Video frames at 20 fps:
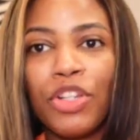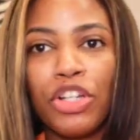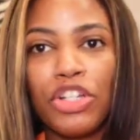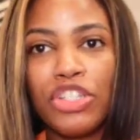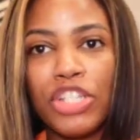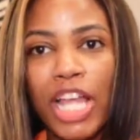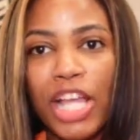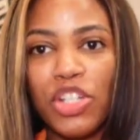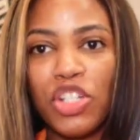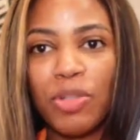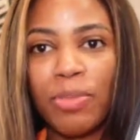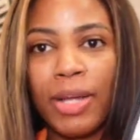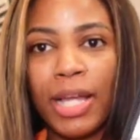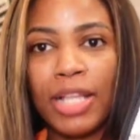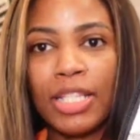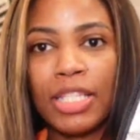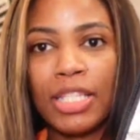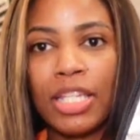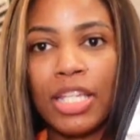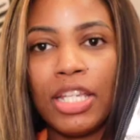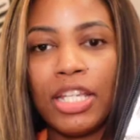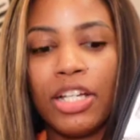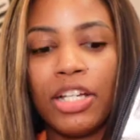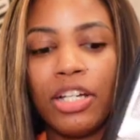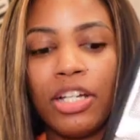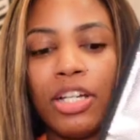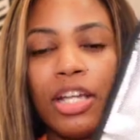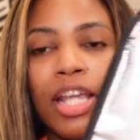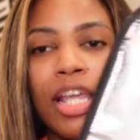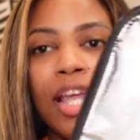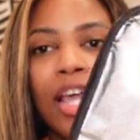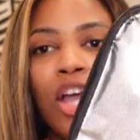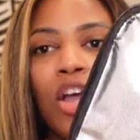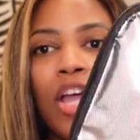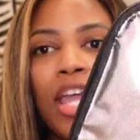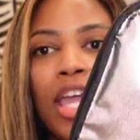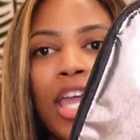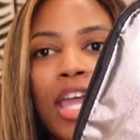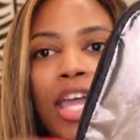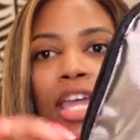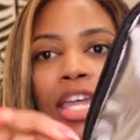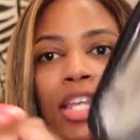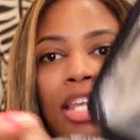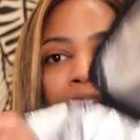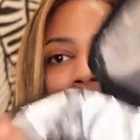stasher bags in here and